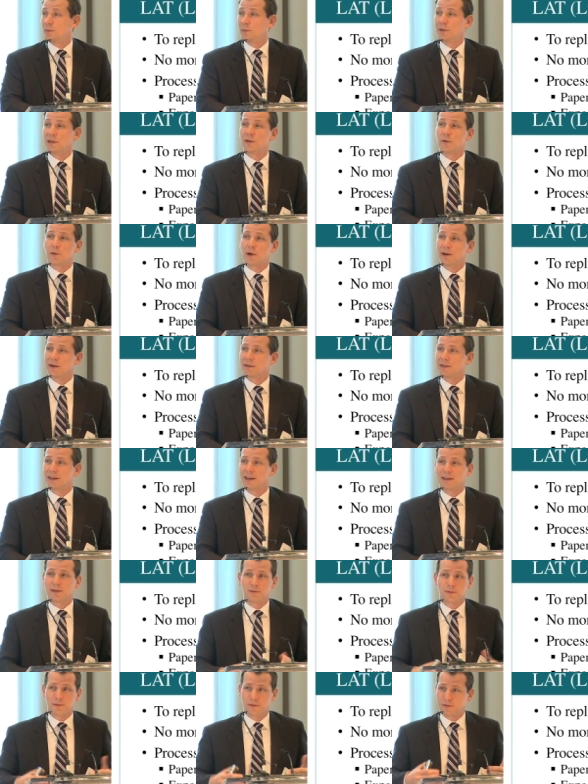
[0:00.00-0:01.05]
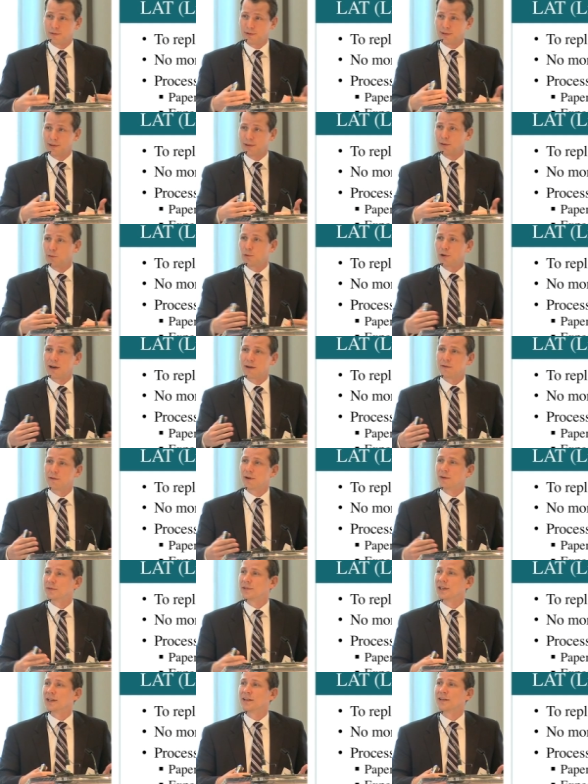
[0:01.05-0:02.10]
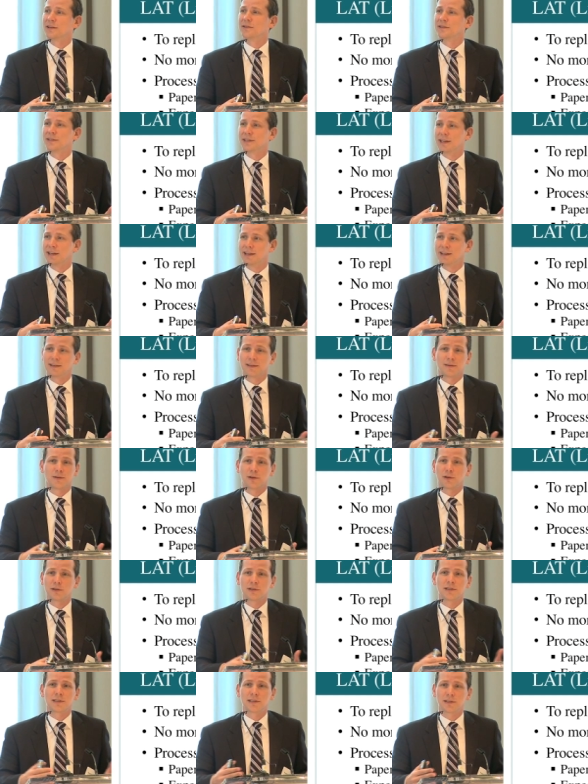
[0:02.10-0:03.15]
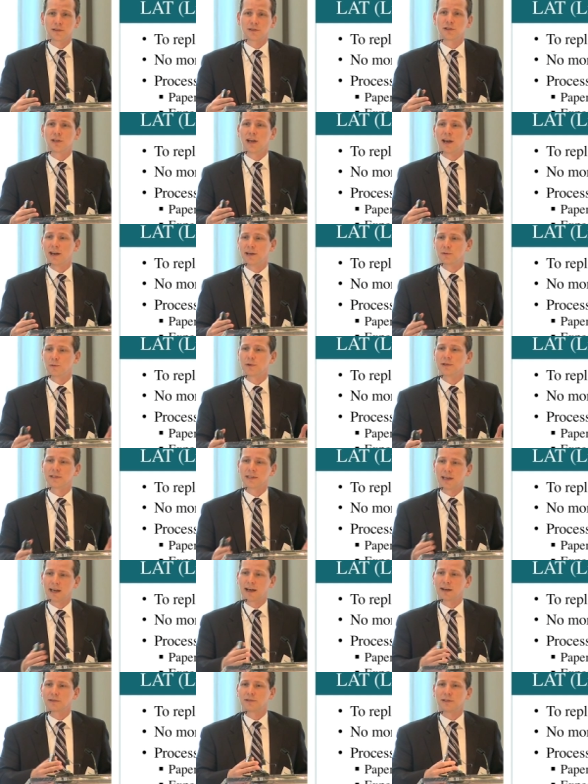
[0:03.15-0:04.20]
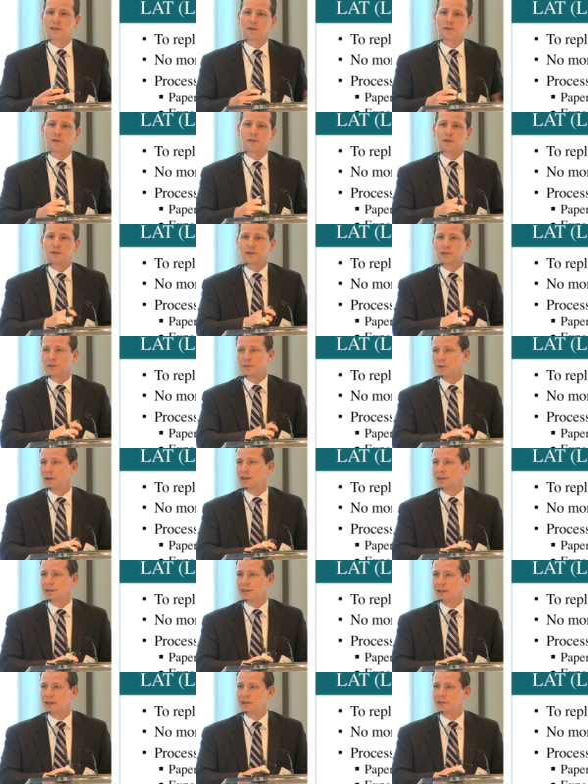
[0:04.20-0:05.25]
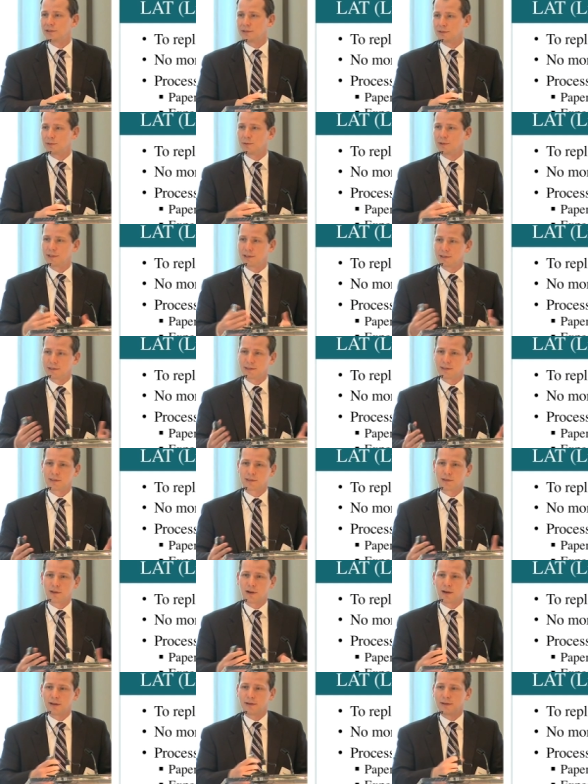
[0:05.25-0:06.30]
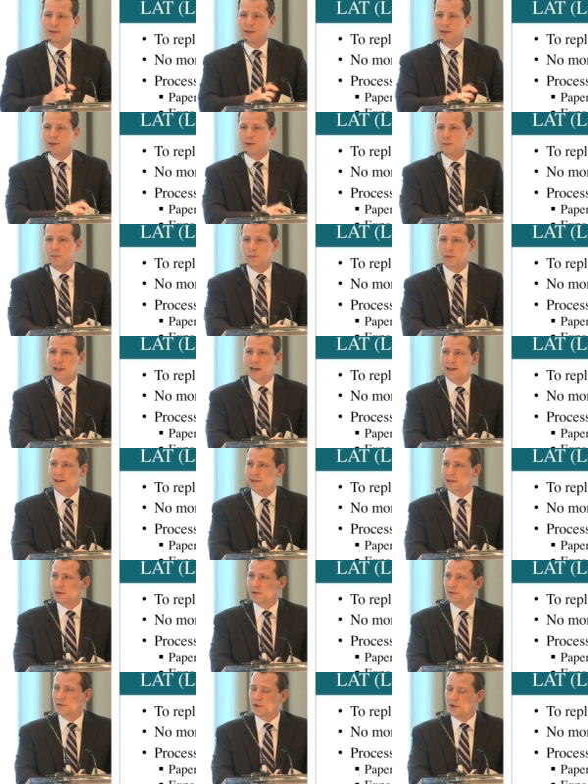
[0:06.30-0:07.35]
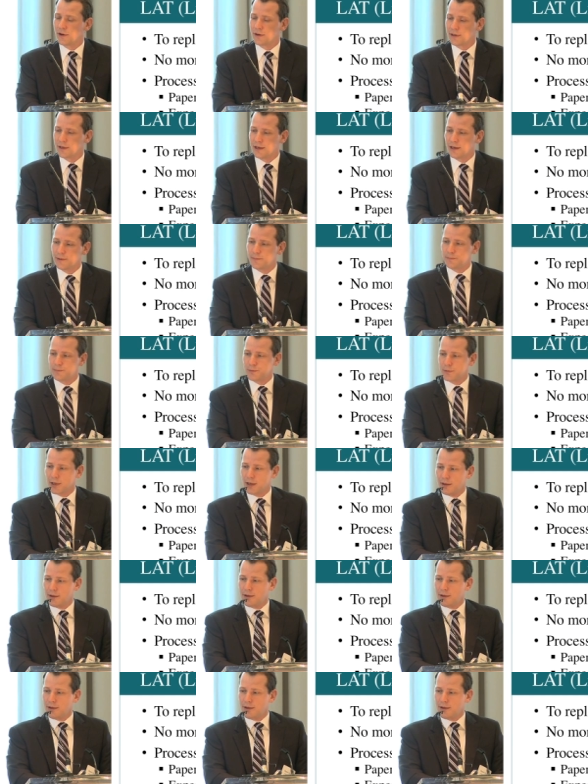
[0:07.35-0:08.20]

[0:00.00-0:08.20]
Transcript: be aware that whatever I'm telling you today could still change once they actually introduce the regulations, because it's not black letter law yet.